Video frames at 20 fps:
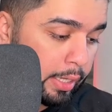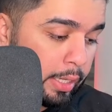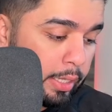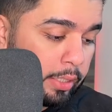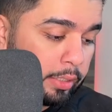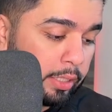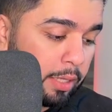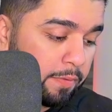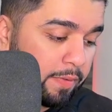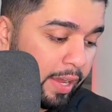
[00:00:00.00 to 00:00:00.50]

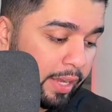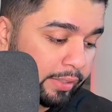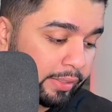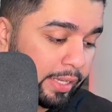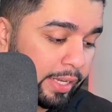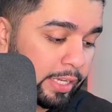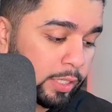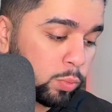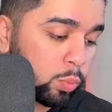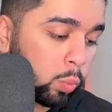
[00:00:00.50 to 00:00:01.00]
The fact
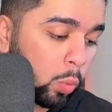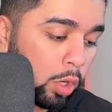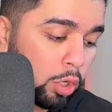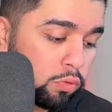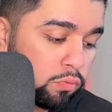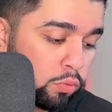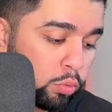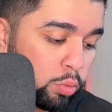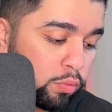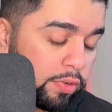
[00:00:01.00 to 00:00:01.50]
that it's
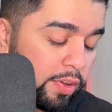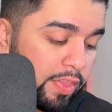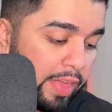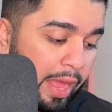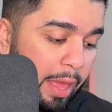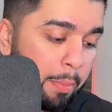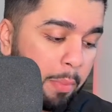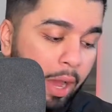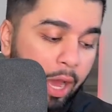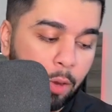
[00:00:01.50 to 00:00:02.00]
one rule for
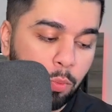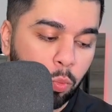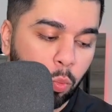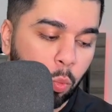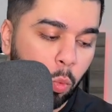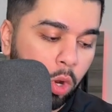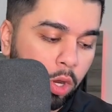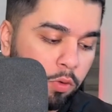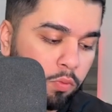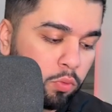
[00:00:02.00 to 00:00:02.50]
them and
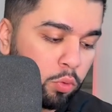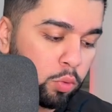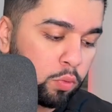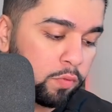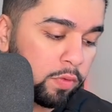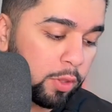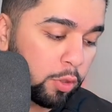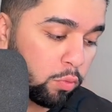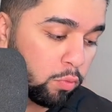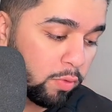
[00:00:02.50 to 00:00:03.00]
one rule
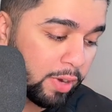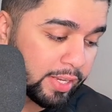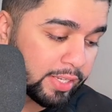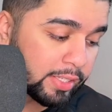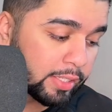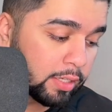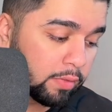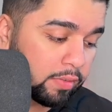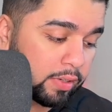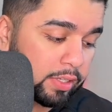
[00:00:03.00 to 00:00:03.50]
for the
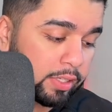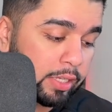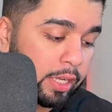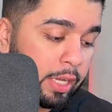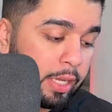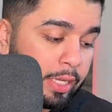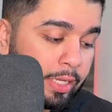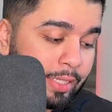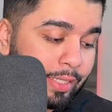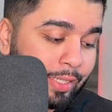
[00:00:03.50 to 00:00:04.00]
rest of
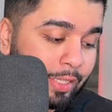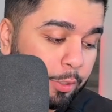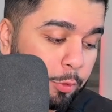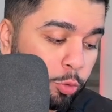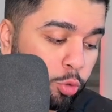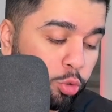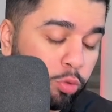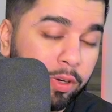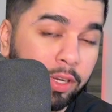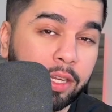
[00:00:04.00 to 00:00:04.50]
us still
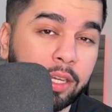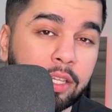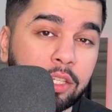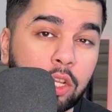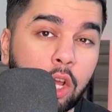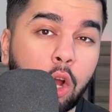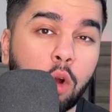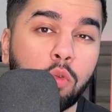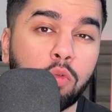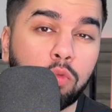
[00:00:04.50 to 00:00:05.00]
triggers
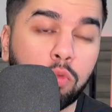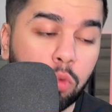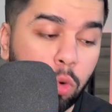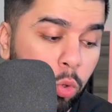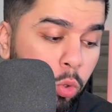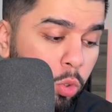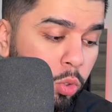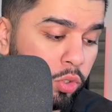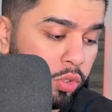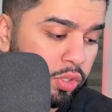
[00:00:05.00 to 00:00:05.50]
a
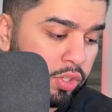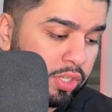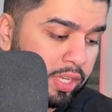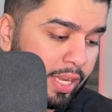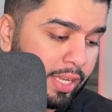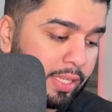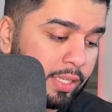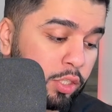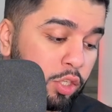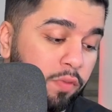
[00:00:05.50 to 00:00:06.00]
raw
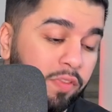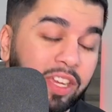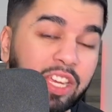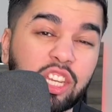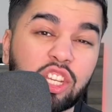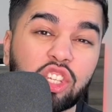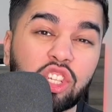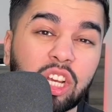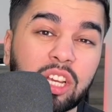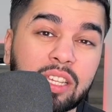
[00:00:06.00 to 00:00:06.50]
sense of
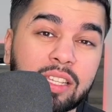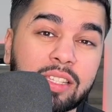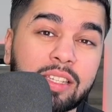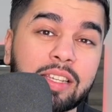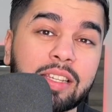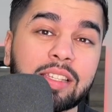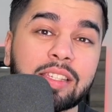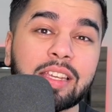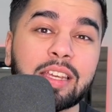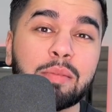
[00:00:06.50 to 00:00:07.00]

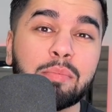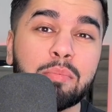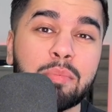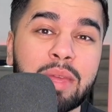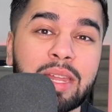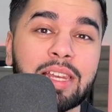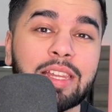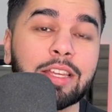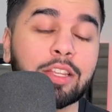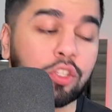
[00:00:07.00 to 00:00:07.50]
injustice in
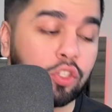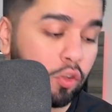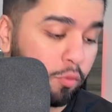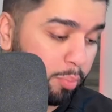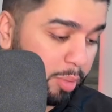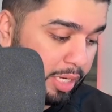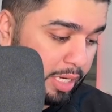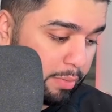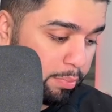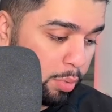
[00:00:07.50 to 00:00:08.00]
millions of
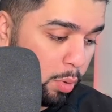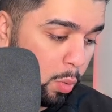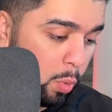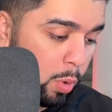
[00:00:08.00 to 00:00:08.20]
people.